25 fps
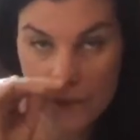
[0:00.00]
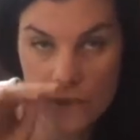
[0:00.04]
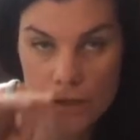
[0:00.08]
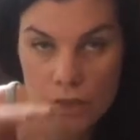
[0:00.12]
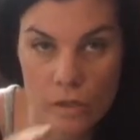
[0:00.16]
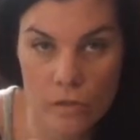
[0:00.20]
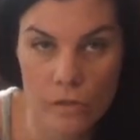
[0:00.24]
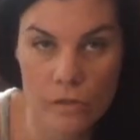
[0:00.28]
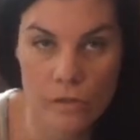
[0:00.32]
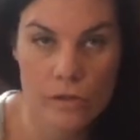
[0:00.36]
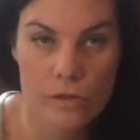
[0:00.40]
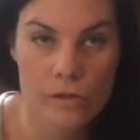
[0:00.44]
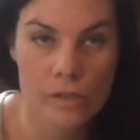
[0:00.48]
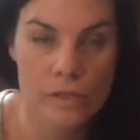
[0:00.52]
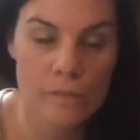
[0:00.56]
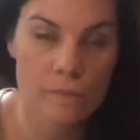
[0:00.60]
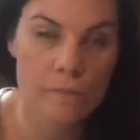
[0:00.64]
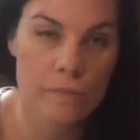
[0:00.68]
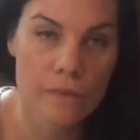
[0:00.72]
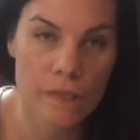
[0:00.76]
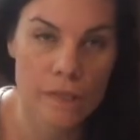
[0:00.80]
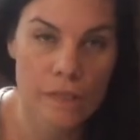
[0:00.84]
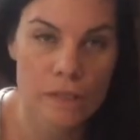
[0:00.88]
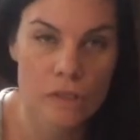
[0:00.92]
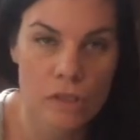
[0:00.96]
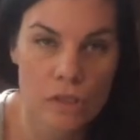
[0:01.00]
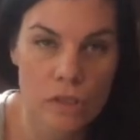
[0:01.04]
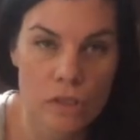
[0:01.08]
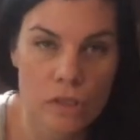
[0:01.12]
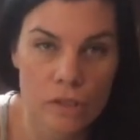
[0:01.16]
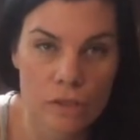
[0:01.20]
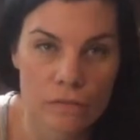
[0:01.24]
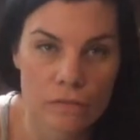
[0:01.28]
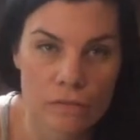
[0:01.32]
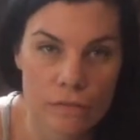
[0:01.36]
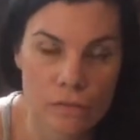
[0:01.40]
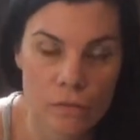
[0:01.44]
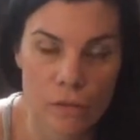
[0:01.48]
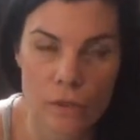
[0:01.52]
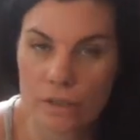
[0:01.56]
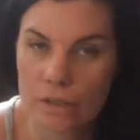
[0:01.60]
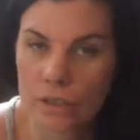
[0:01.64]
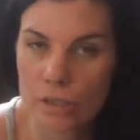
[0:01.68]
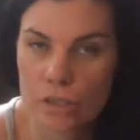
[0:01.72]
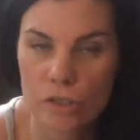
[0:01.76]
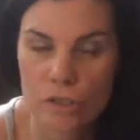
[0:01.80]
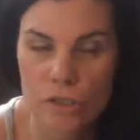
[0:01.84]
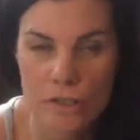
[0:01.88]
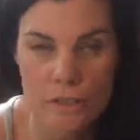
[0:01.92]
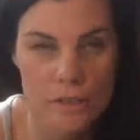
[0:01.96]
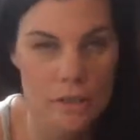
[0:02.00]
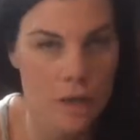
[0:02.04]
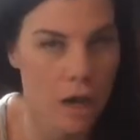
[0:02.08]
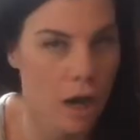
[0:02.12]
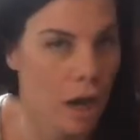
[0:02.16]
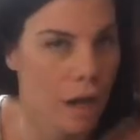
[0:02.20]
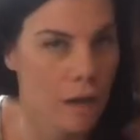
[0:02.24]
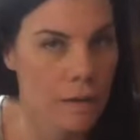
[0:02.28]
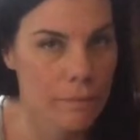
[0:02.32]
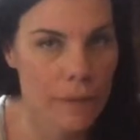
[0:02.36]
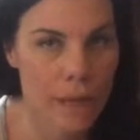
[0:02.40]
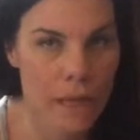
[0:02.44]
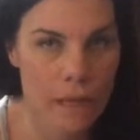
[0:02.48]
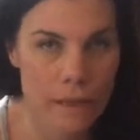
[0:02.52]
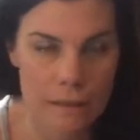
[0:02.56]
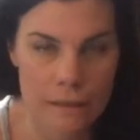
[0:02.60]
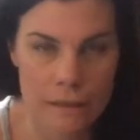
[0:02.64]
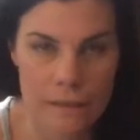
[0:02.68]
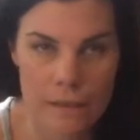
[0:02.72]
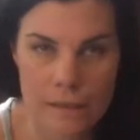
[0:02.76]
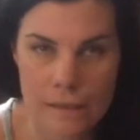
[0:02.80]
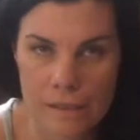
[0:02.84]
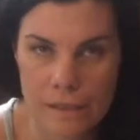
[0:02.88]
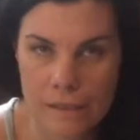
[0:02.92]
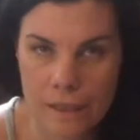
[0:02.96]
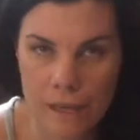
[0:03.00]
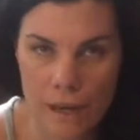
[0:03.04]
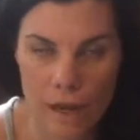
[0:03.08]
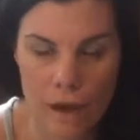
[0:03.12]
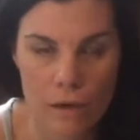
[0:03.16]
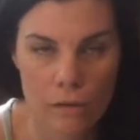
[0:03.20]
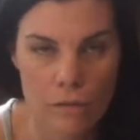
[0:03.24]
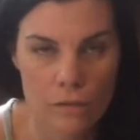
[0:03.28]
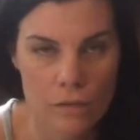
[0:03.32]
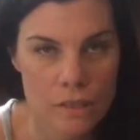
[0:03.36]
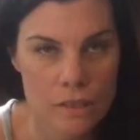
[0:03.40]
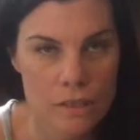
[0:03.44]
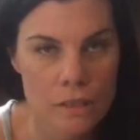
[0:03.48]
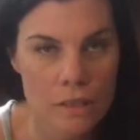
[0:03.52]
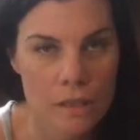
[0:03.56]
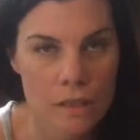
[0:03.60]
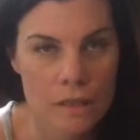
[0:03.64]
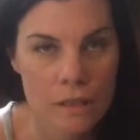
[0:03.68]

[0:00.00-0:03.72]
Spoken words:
So there are some things to look for to just automatically discount